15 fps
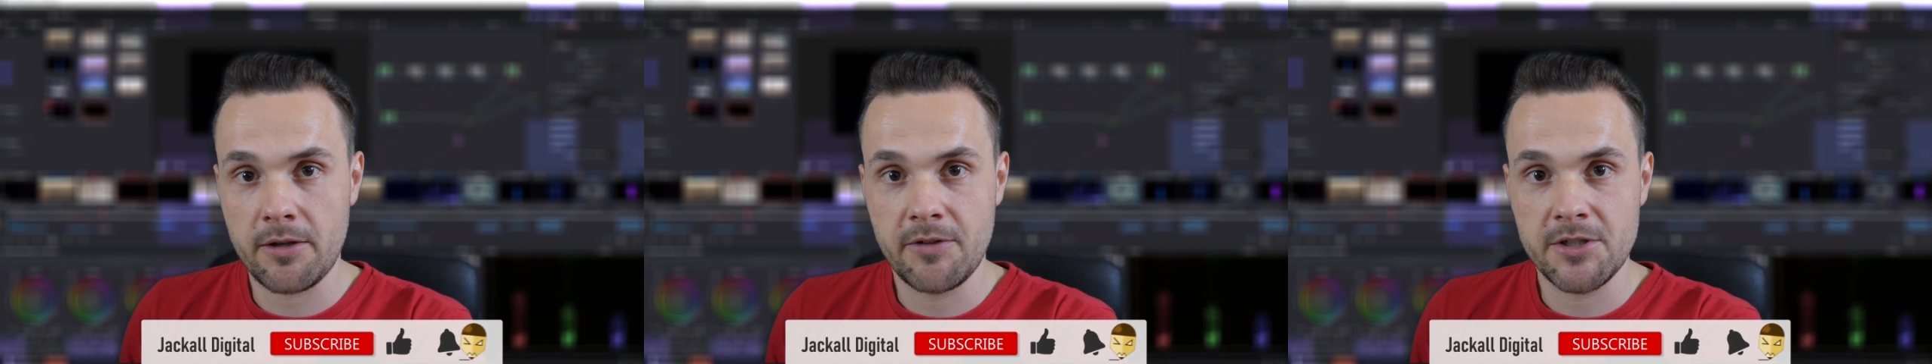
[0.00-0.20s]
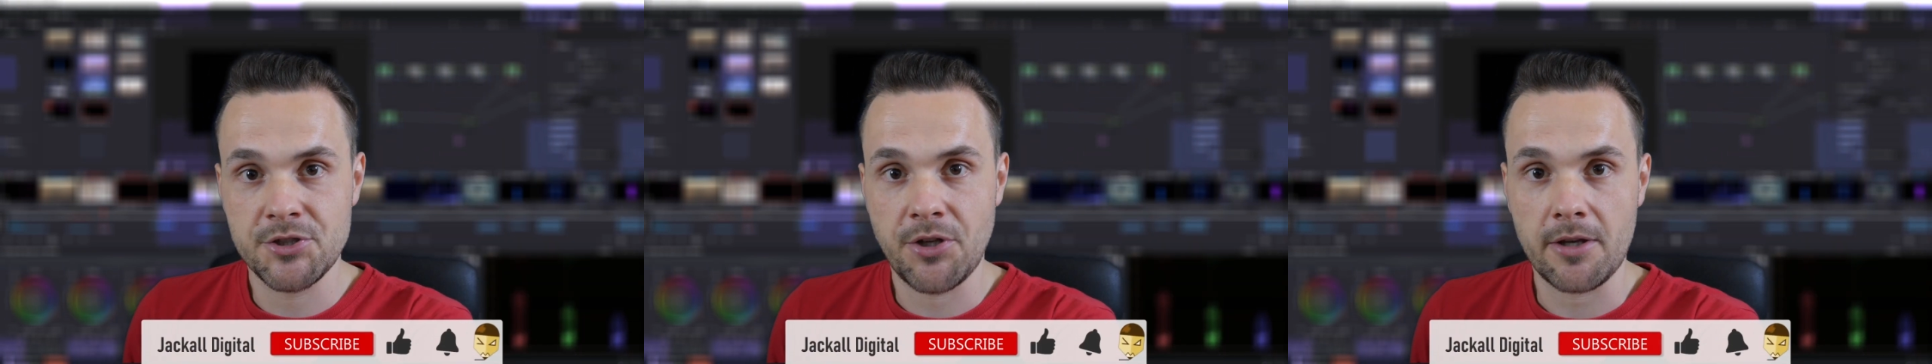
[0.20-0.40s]

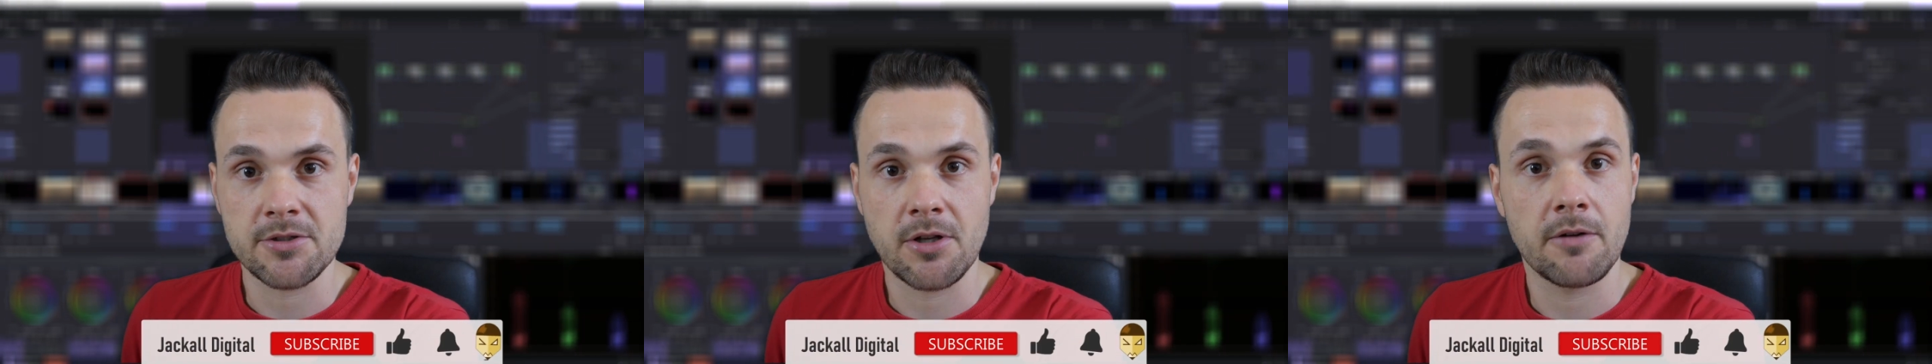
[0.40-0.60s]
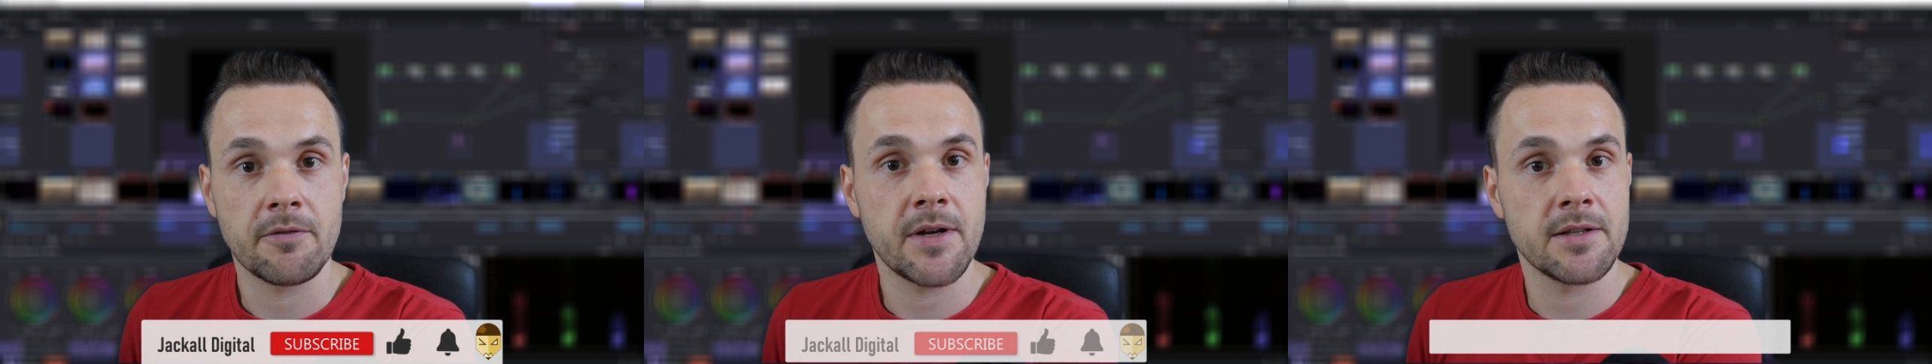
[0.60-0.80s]
DaVinci
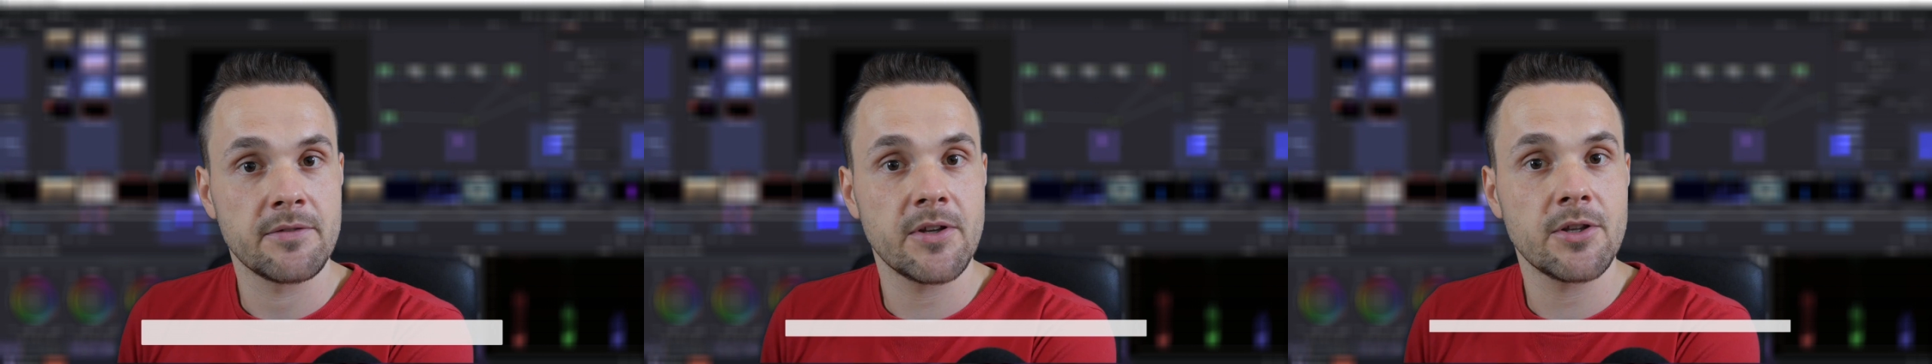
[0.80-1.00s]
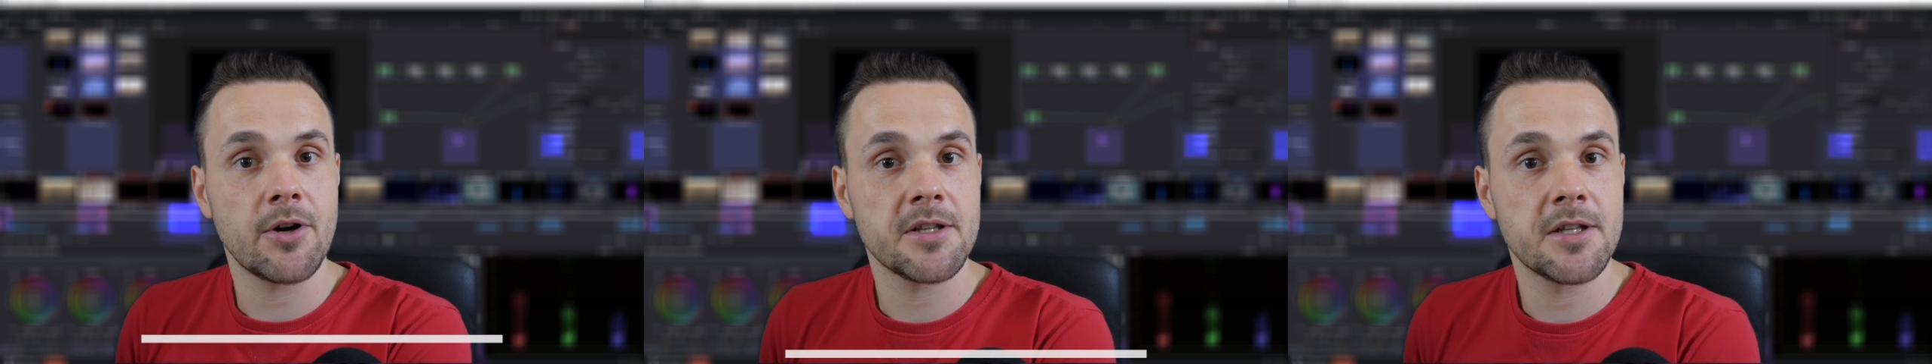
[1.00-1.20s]
Resolve and
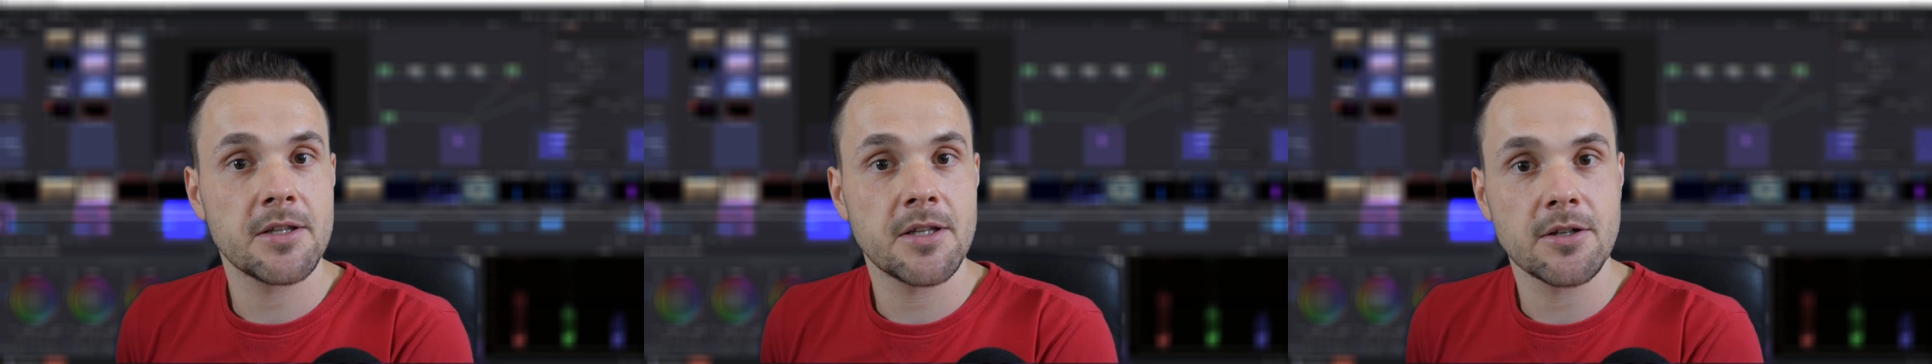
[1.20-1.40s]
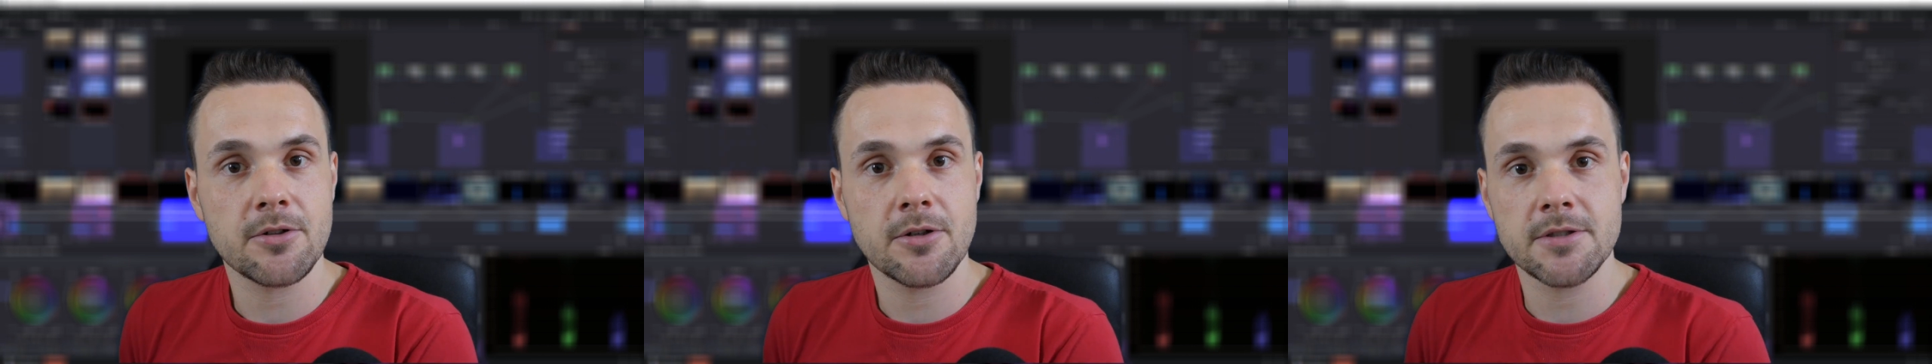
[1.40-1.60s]
video
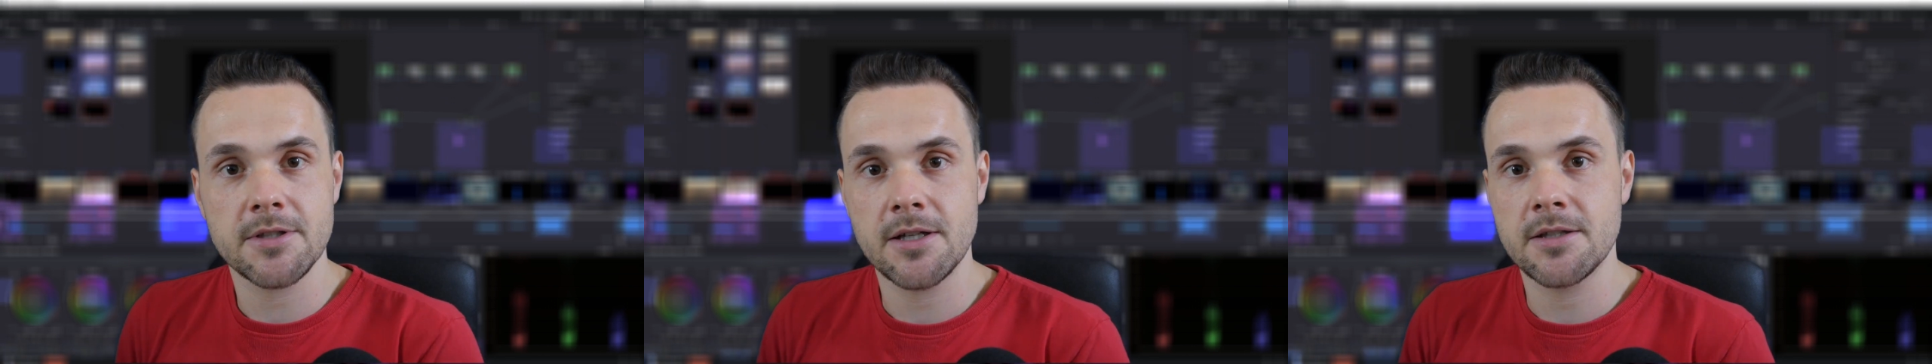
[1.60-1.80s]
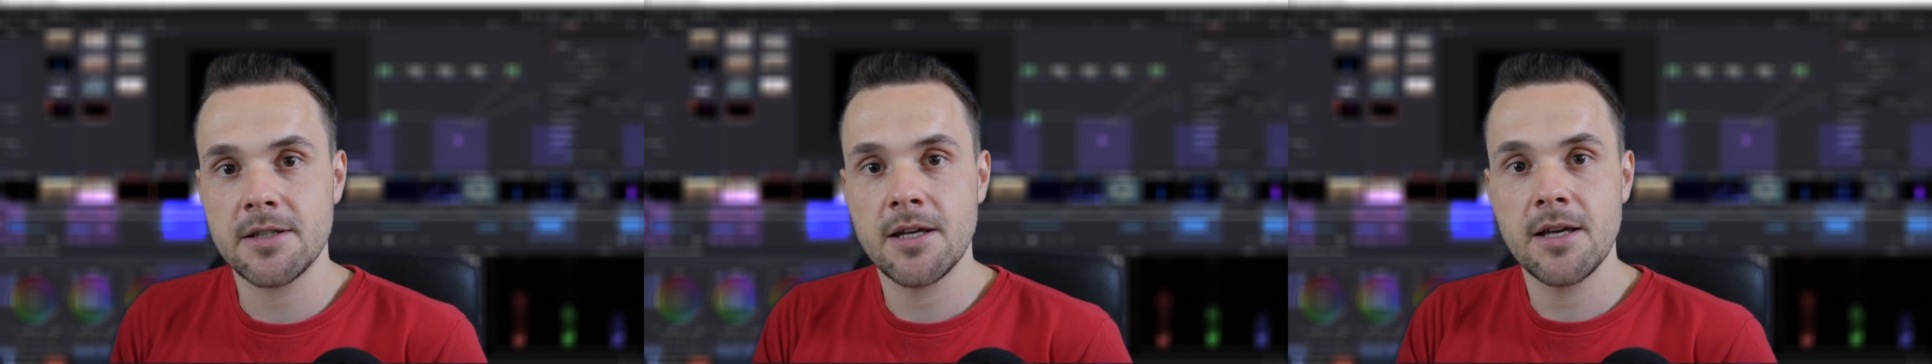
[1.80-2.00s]
editing
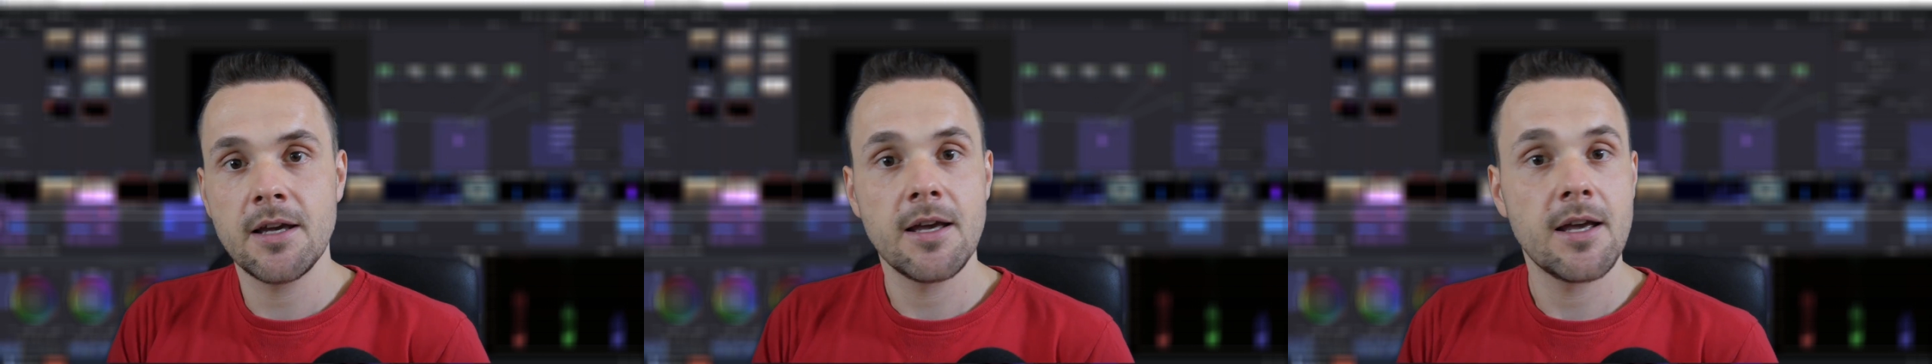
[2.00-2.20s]
content,